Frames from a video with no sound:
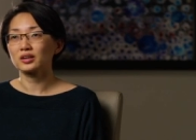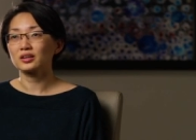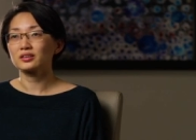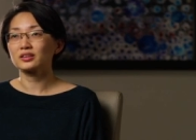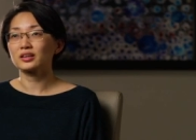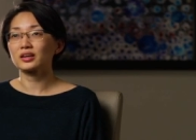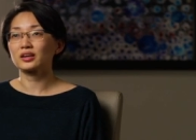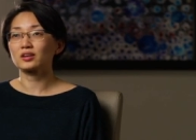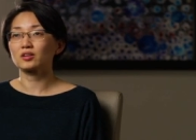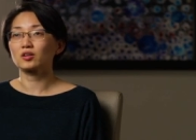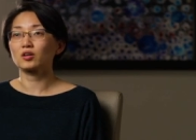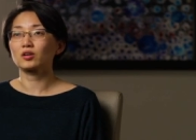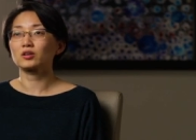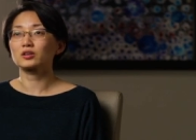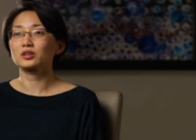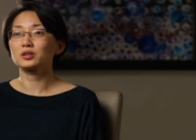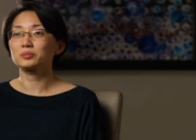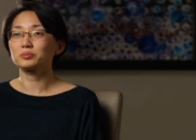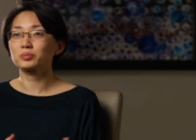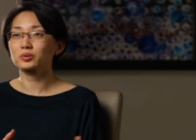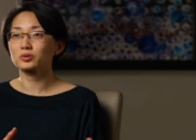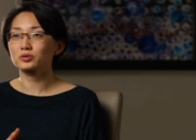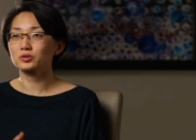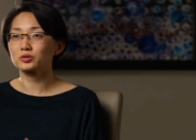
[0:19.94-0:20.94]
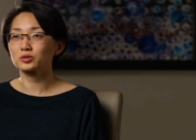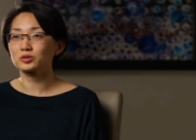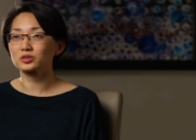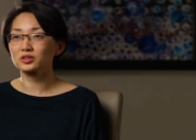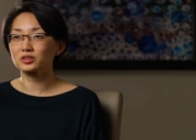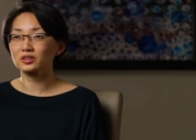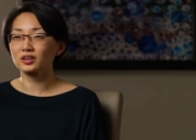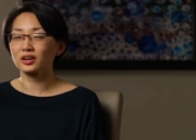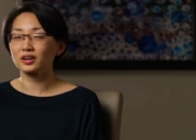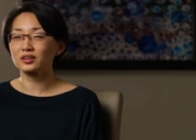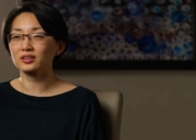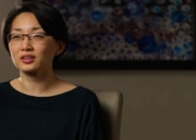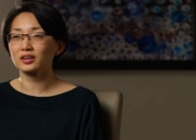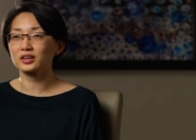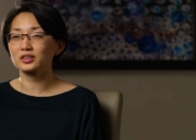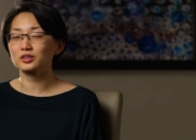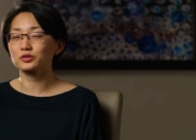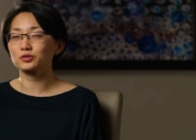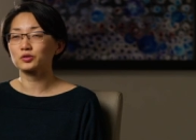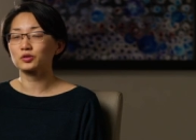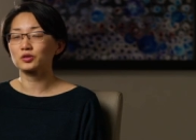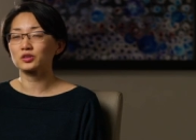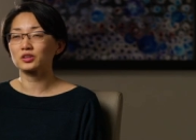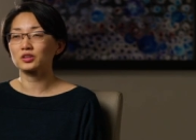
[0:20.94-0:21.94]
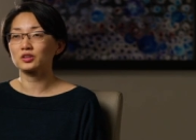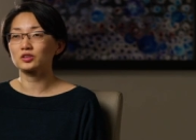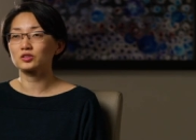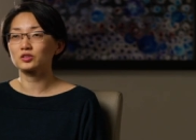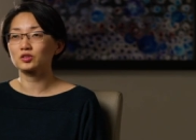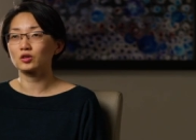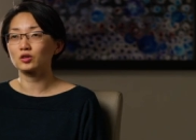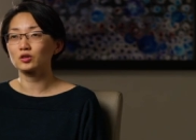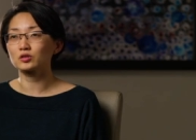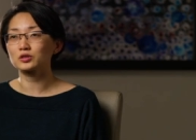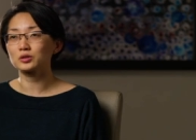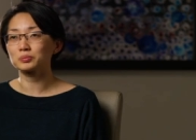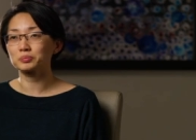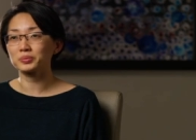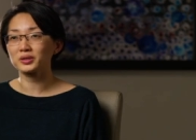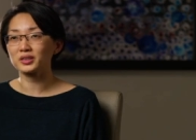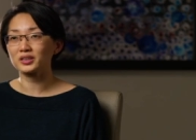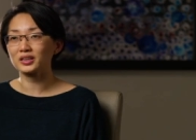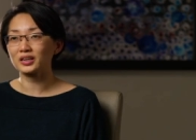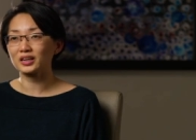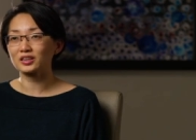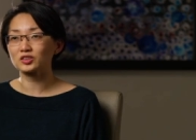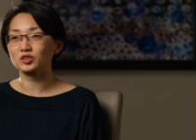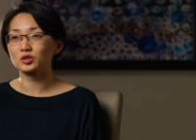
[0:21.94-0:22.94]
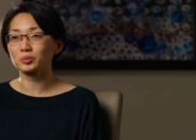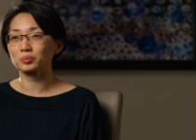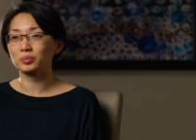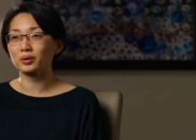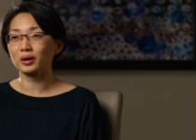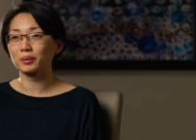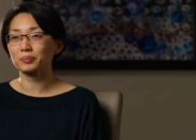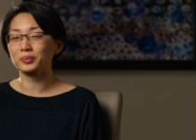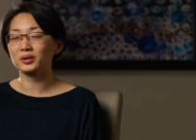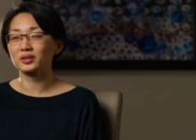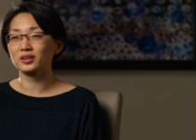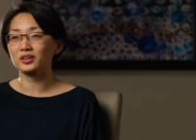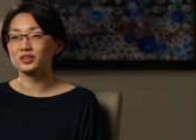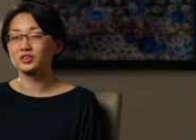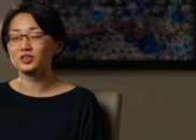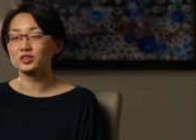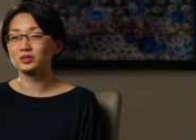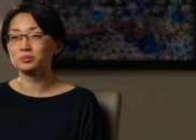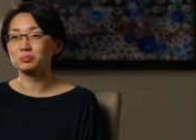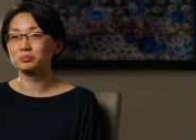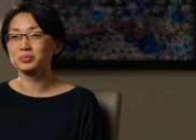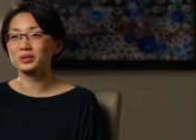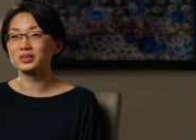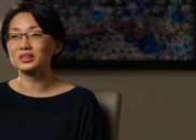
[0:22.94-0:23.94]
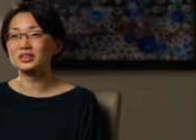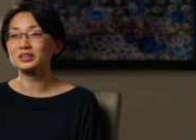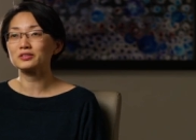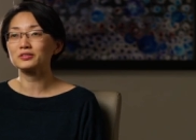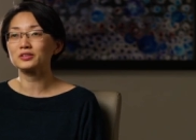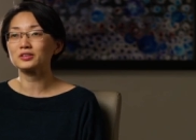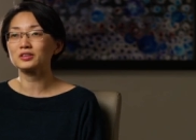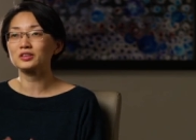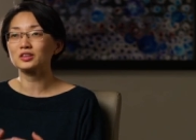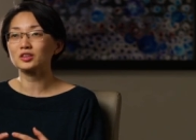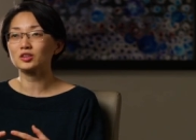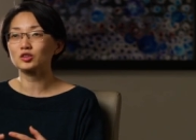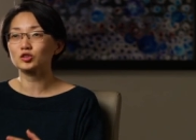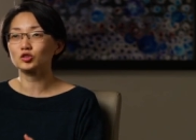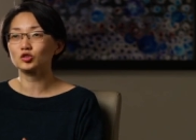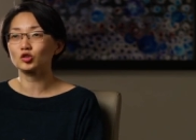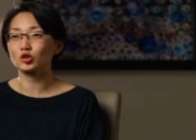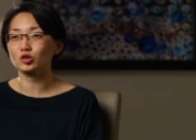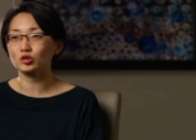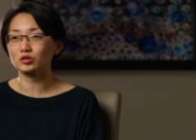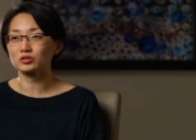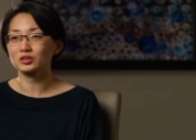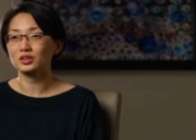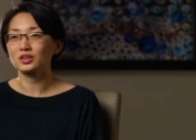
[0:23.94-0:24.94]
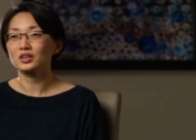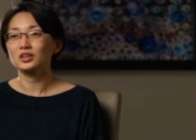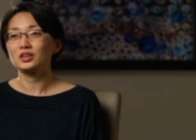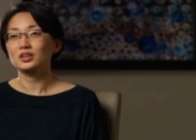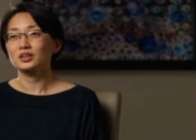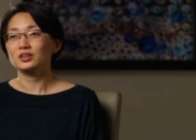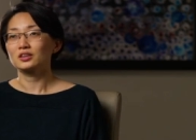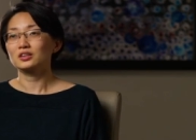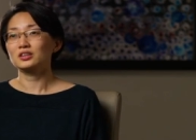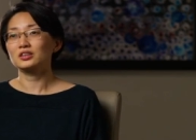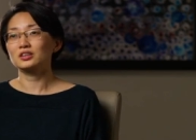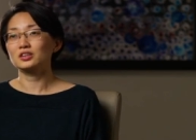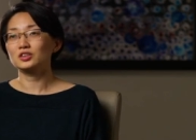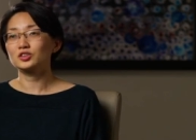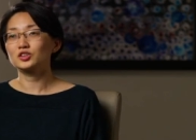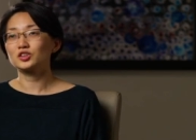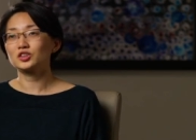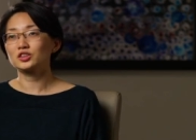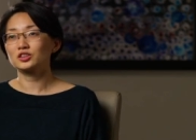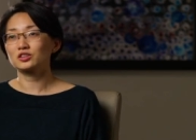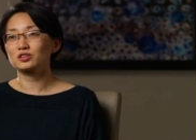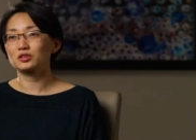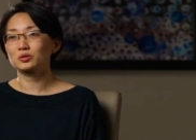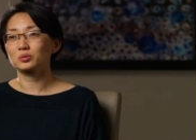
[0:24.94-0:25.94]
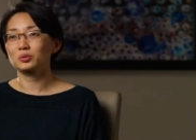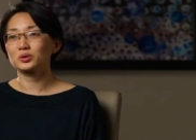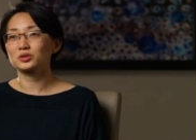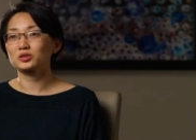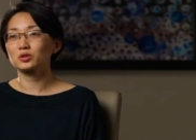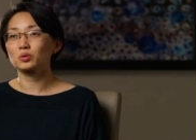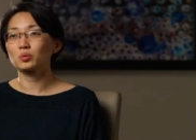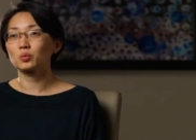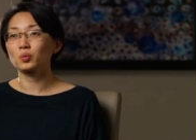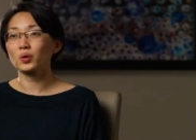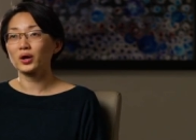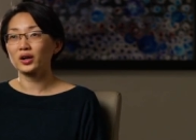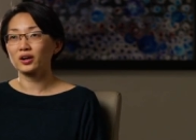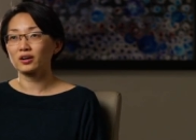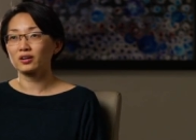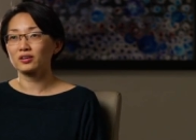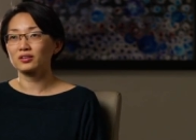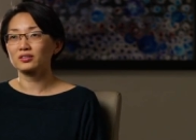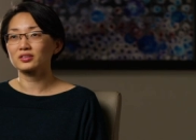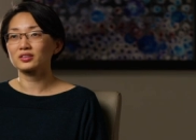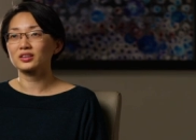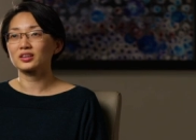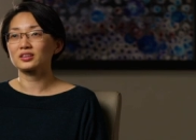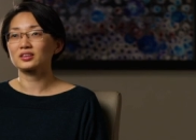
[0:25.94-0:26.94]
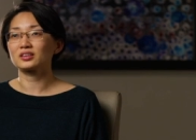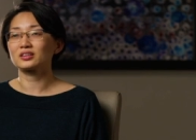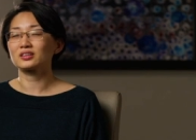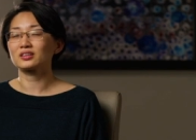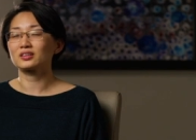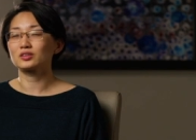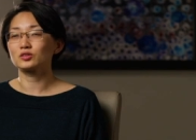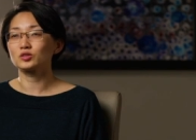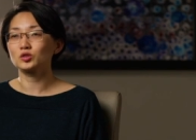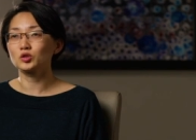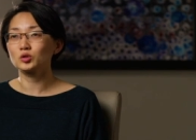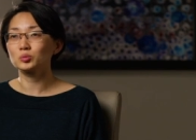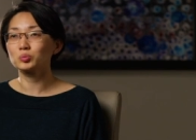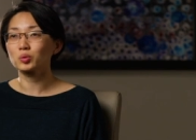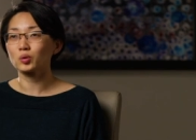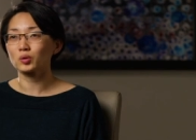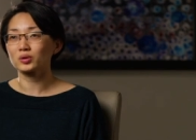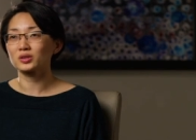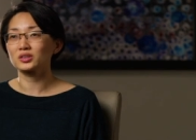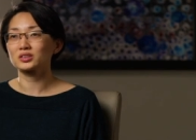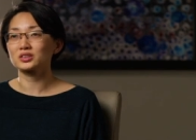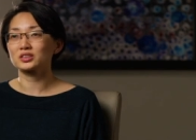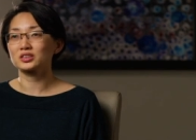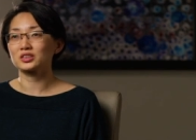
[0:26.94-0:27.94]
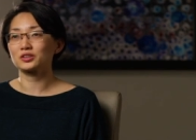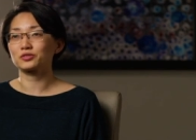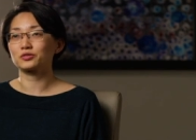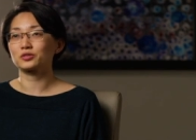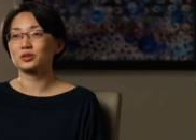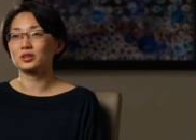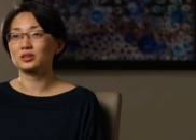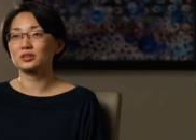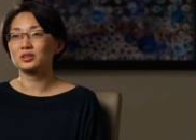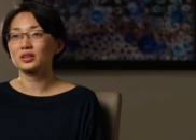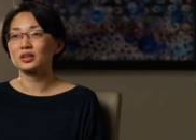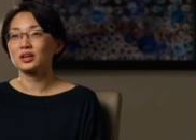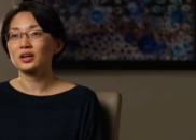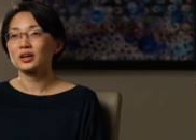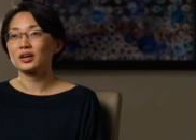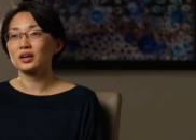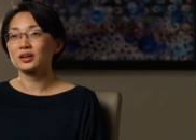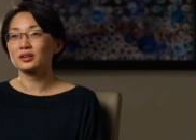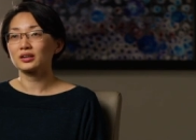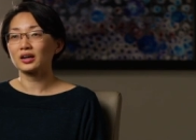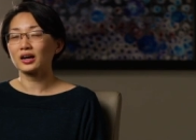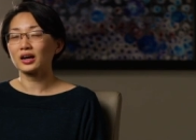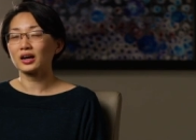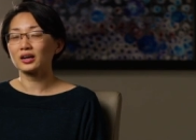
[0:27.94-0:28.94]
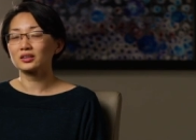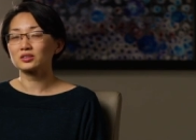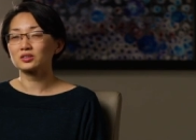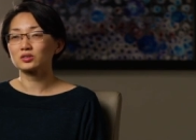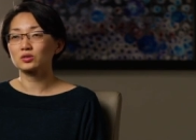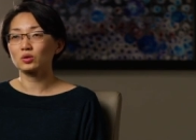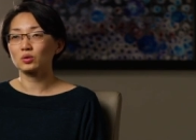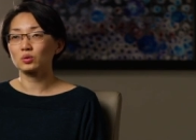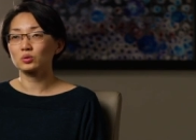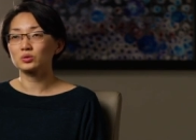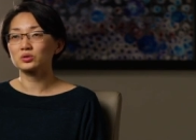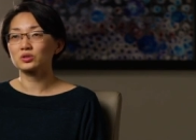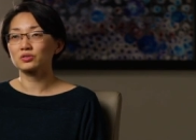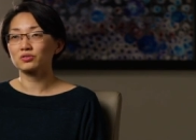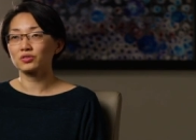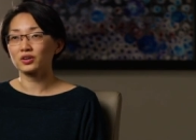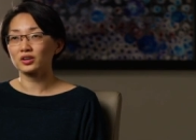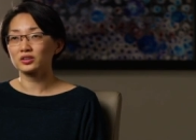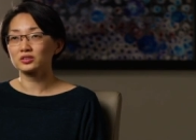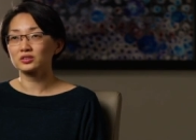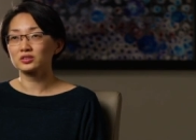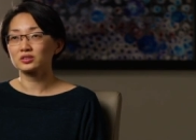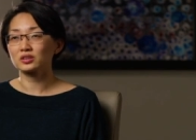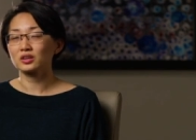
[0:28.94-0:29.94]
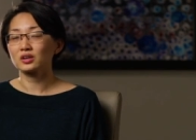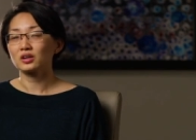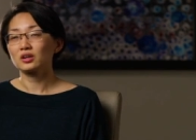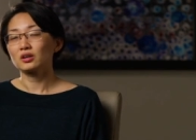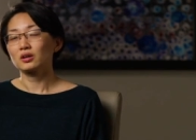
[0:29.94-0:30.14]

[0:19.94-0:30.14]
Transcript: They had already produced the guidelines for the adult and pediatric population, but even the adult EEGer was aware that the newborn is different and asked those of us